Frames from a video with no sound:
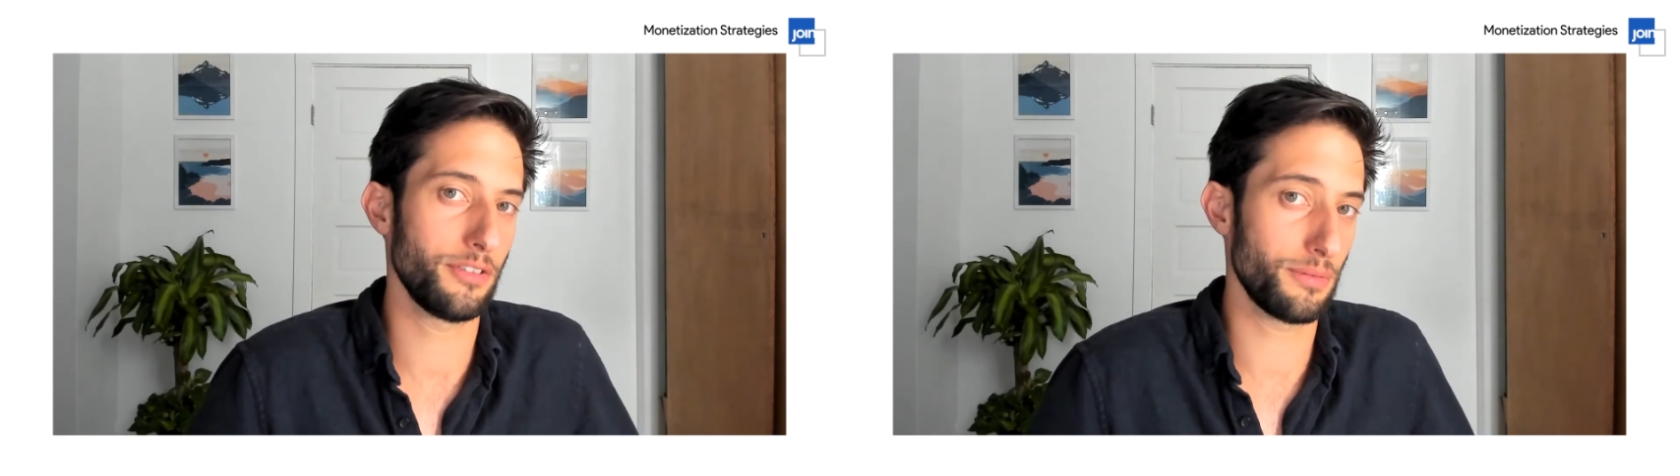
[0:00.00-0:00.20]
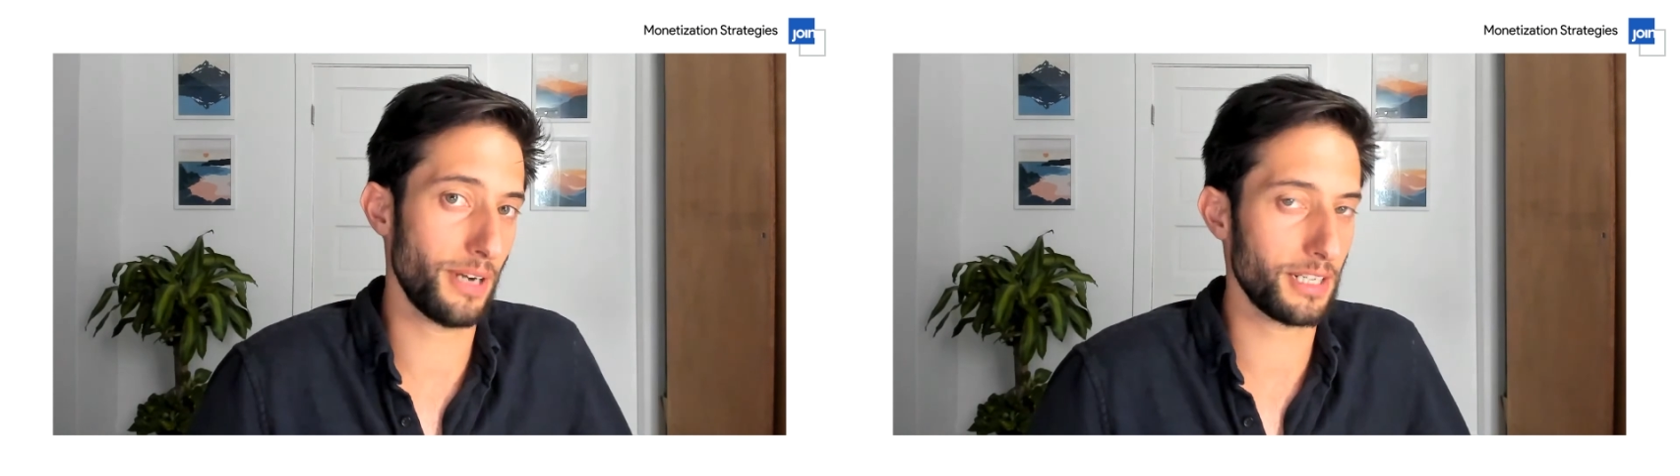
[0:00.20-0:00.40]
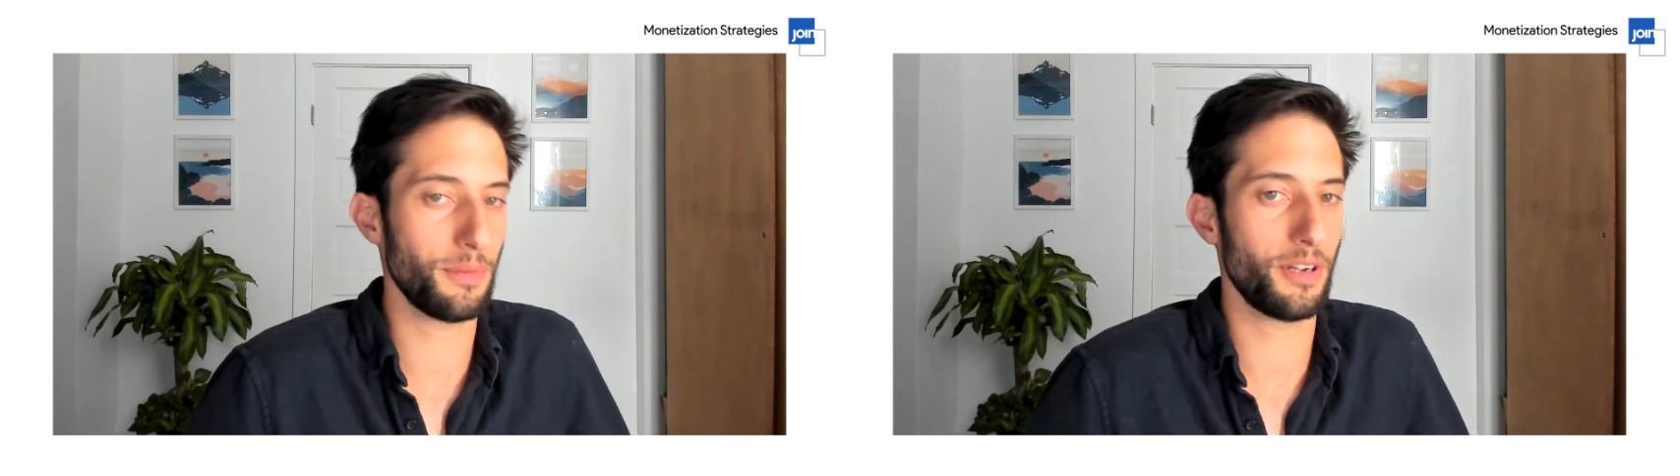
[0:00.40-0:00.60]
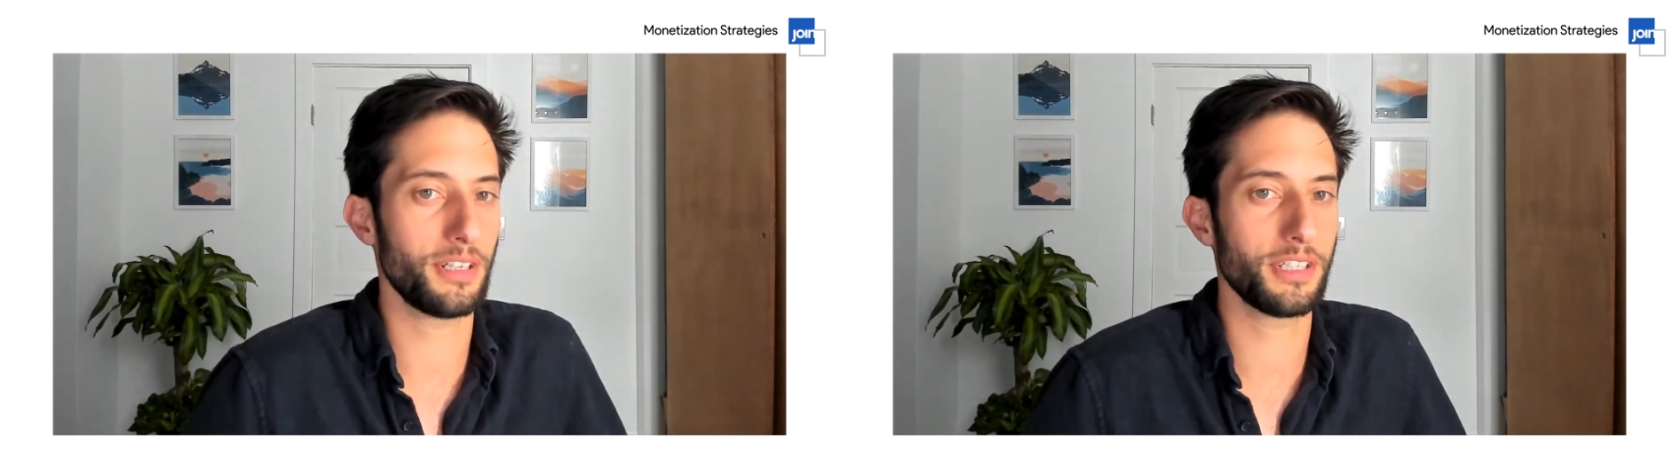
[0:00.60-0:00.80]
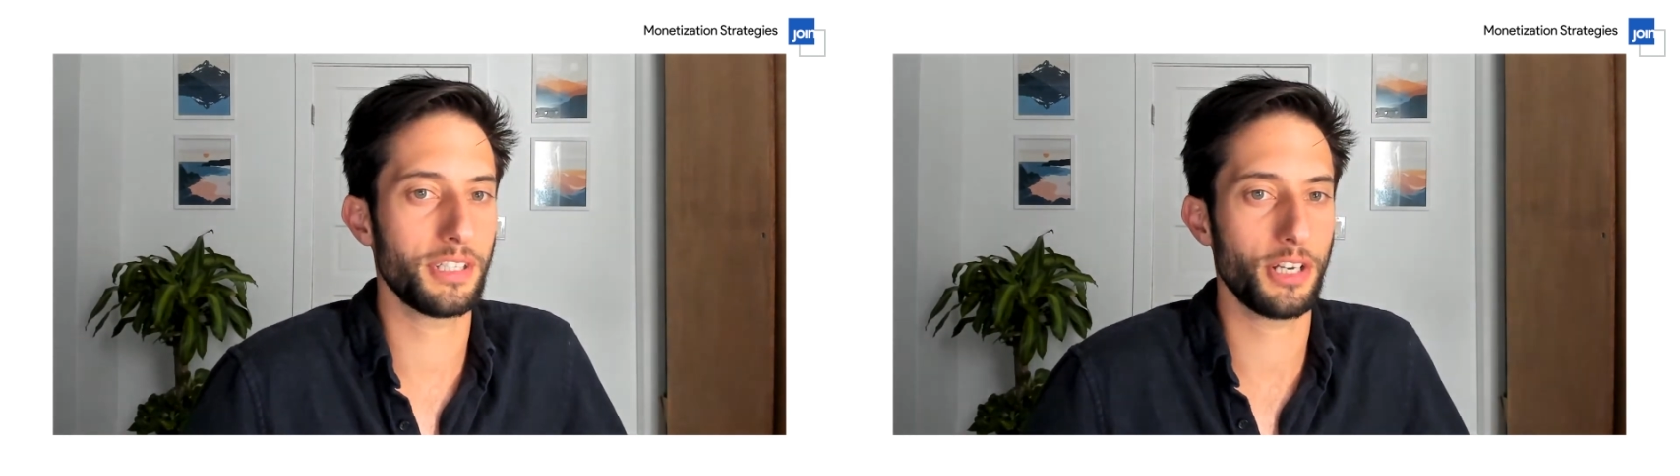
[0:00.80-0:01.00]
direct
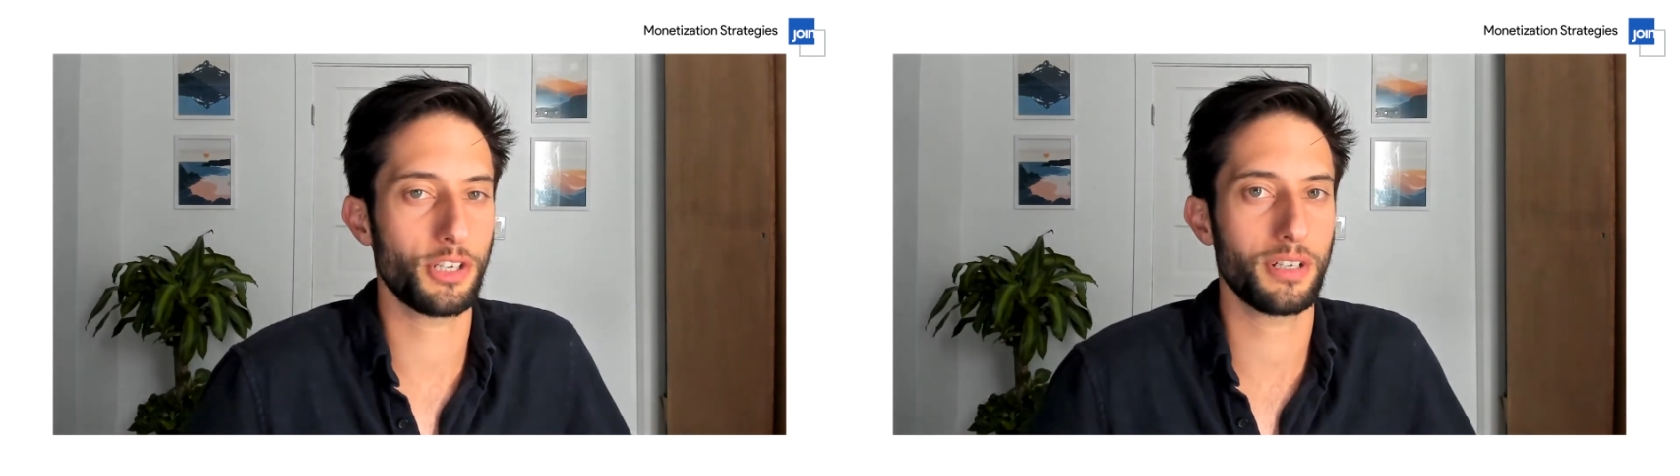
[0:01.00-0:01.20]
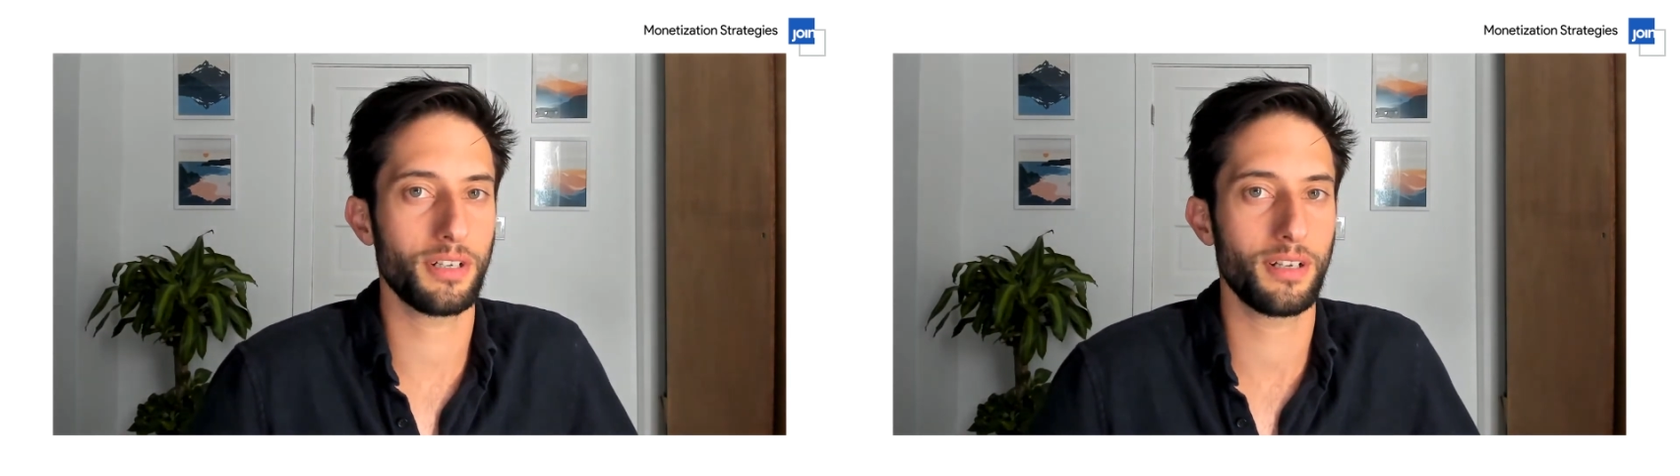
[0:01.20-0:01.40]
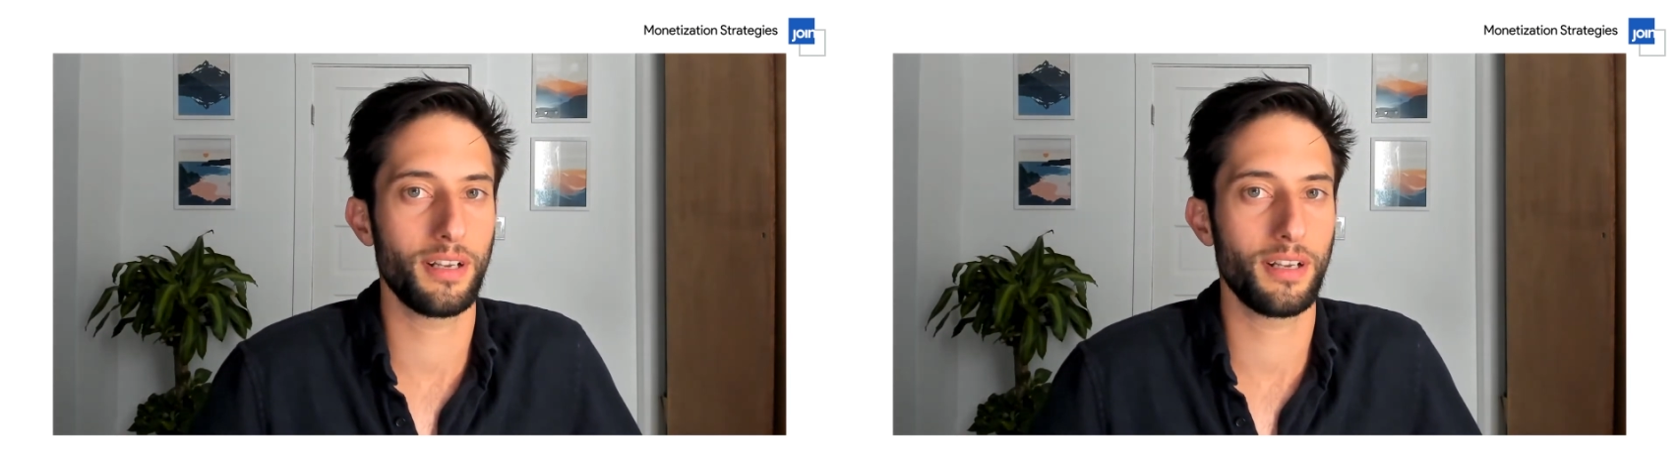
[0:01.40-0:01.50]
monetization,